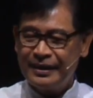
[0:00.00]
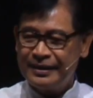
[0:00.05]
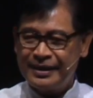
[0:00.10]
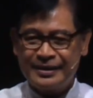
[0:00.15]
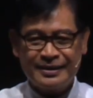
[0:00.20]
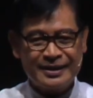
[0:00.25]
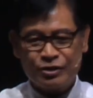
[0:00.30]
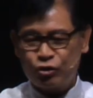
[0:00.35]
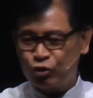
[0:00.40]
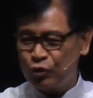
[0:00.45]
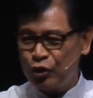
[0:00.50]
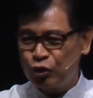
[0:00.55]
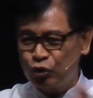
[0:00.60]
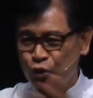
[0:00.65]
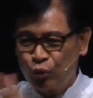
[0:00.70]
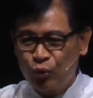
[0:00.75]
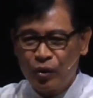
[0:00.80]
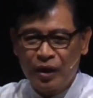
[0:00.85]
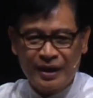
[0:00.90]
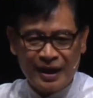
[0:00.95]
than just going to
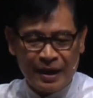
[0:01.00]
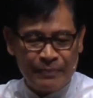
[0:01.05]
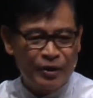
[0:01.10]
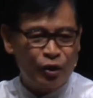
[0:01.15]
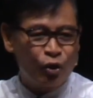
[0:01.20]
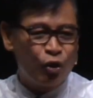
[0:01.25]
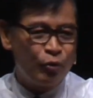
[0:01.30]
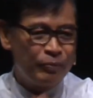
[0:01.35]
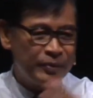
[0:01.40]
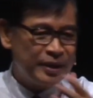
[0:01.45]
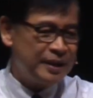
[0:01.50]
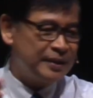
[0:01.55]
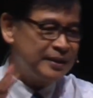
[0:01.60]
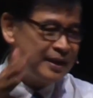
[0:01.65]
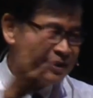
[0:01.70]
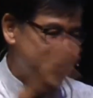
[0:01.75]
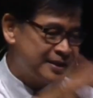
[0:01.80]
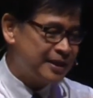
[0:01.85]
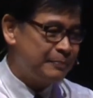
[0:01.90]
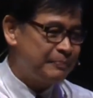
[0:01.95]
work, coming home,
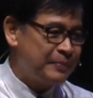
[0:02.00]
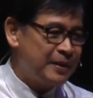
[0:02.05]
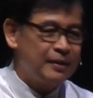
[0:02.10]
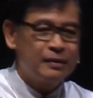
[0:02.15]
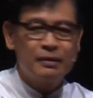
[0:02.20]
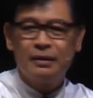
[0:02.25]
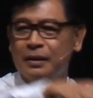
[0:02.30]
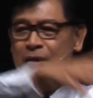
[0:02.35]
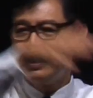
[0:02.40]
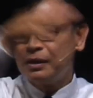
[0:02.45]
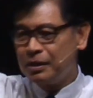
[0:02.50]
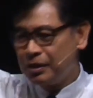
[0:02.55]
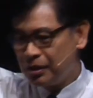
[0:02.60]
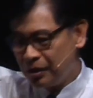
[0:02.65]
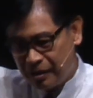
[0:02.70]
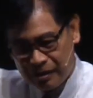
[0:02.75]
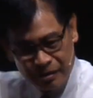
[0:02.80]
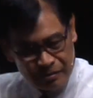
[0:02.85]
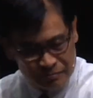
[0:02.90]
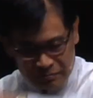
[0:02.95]
eating, sleeping,
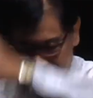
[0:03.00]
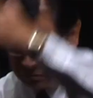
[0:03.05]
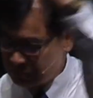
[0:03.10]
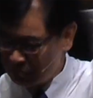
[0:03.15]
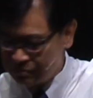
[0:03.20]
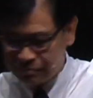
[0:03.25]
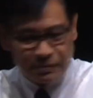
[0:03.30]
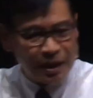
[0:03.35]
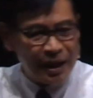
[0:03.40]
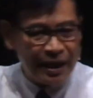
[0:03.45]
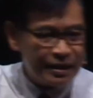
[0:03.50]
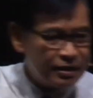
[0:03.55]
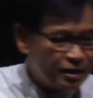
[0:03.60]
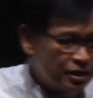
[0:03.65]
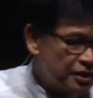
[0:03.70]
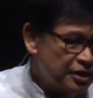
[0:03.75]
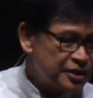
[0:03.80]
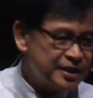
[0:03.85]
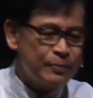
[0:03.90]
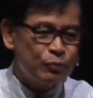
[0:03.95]
and then
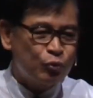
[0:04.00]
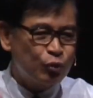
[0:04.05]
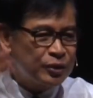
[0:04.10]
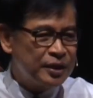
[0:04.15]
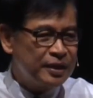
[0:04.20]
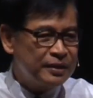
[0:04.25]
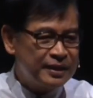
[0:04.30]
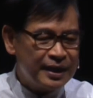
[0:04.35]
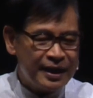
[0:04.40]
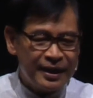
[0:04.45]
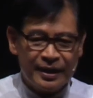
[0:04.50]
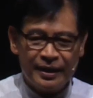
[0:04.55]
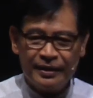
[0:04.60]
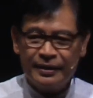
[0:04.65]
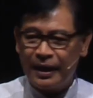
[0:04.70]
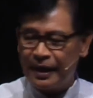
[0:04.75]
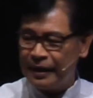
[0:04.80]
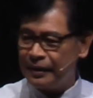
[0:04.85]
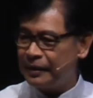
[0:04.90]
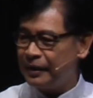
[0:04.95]
the same routine day in
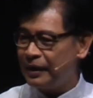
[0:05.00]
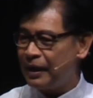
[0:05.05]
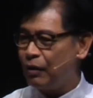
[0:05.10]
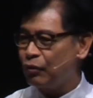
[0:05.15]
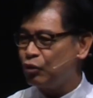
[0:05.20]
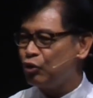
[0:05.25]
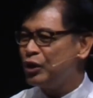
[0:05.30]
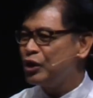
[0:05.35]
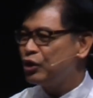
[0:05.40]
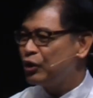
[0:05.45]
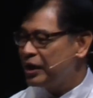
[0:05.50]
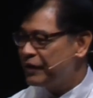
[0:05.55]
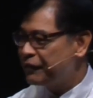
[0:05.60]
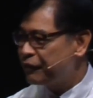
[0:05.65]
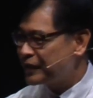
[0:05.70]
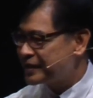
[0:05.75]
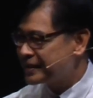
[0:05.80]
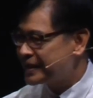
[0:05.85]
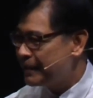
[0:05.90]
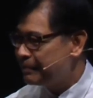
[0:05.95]
and day out. You need to live
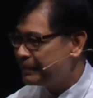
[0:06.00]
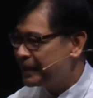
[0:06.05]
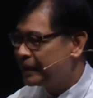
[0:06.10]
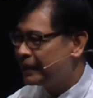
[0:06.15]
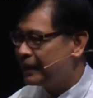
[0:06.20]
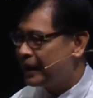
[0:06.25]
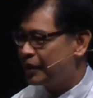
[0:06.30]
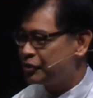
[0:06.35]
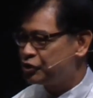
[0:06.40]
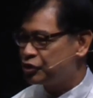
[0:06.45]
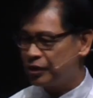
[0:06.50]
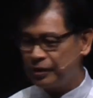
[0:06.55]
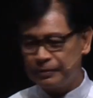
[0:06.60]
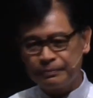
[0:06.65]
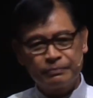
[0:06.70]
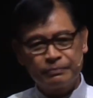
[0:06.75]
for something larger.